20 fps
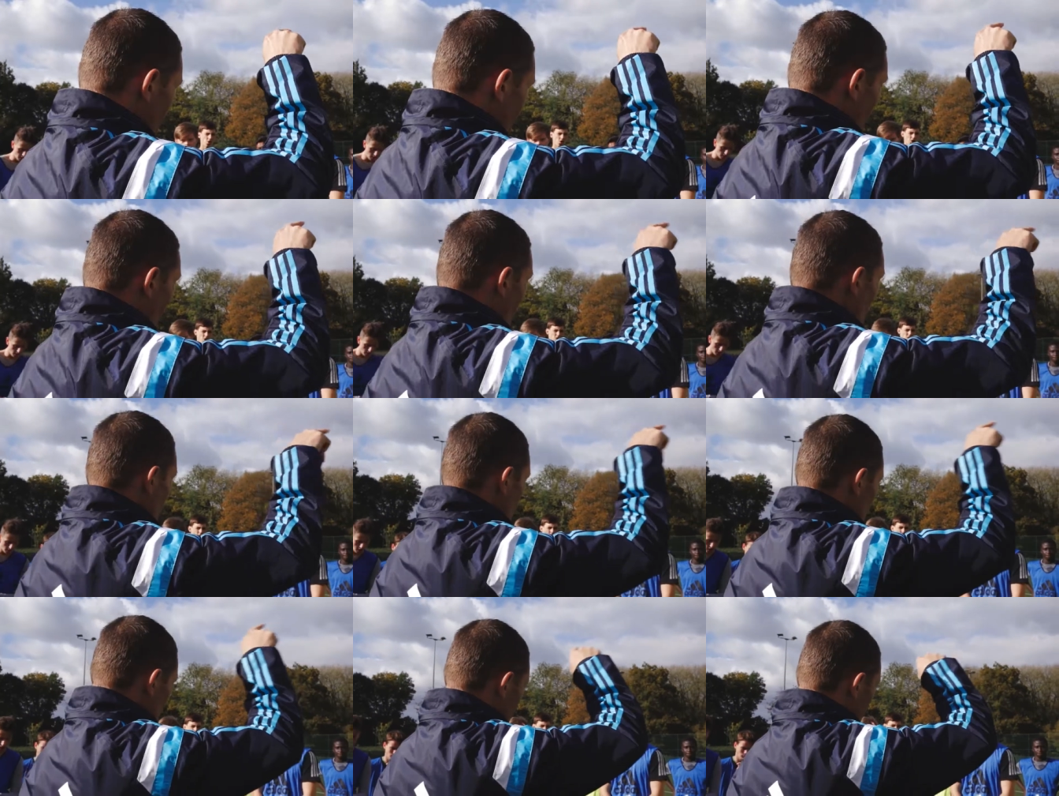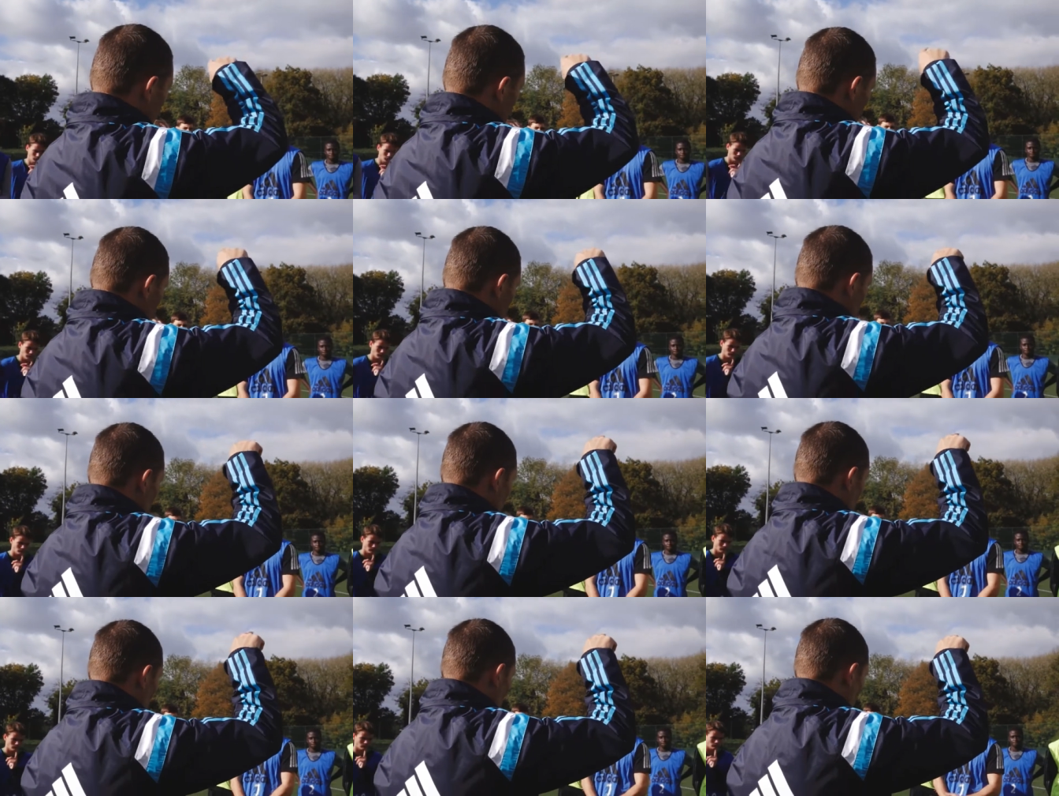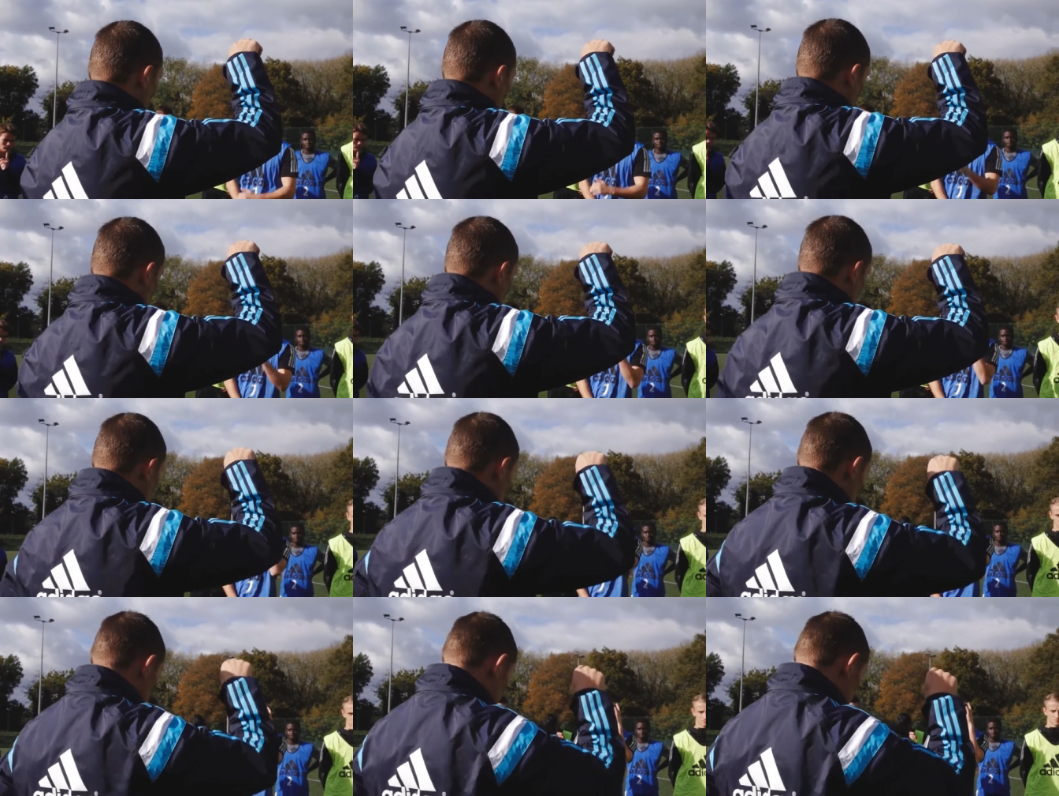in an assembly that we did
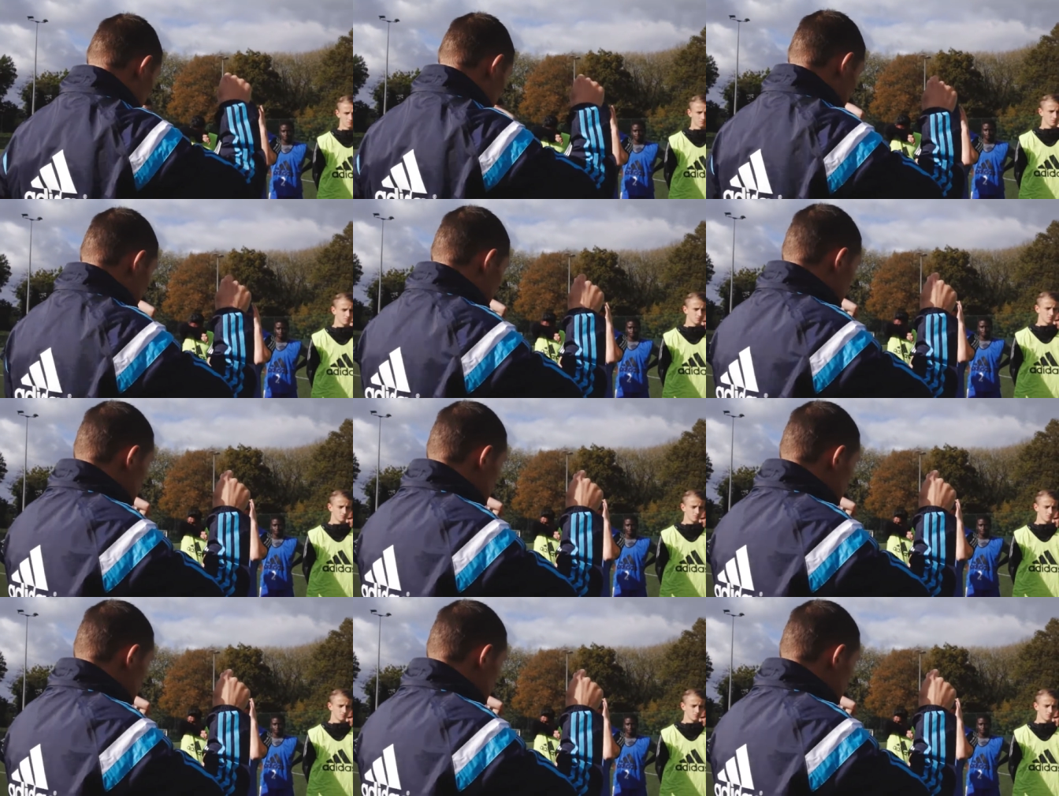I was, I was